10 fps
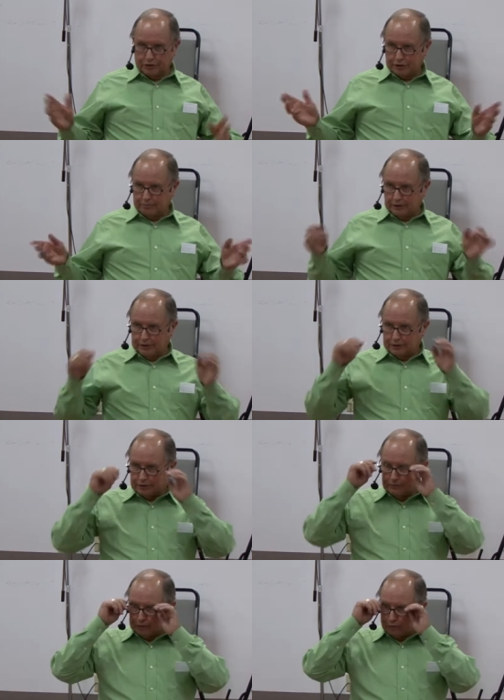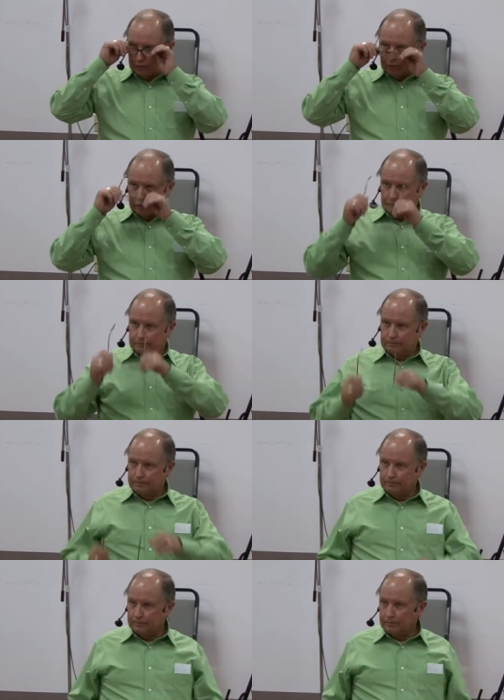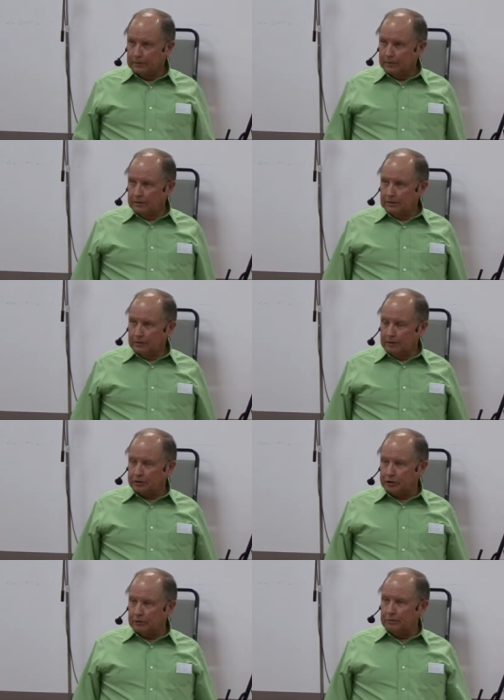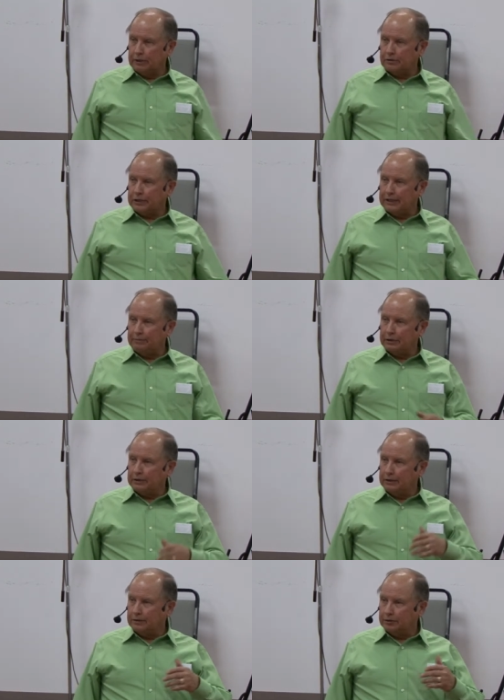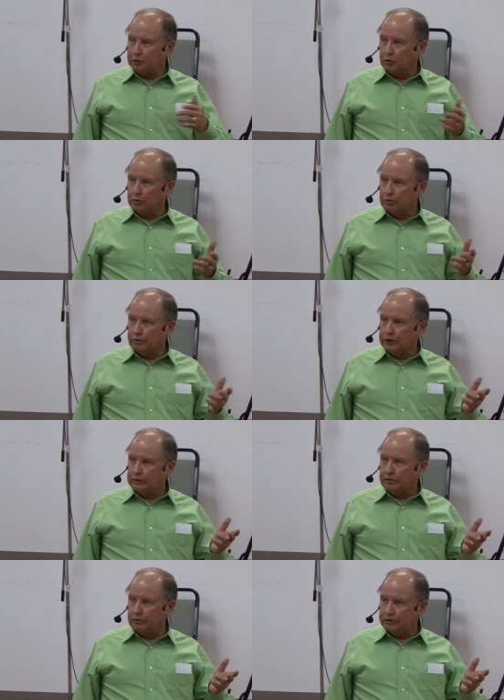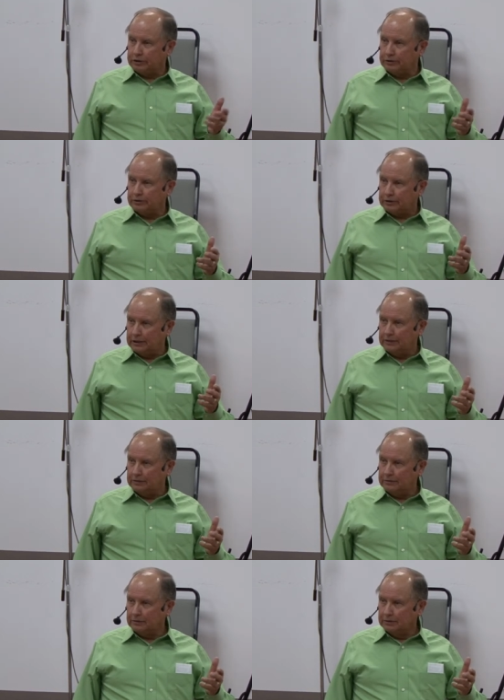some things of this world. There's some entertainment in this world that Christians can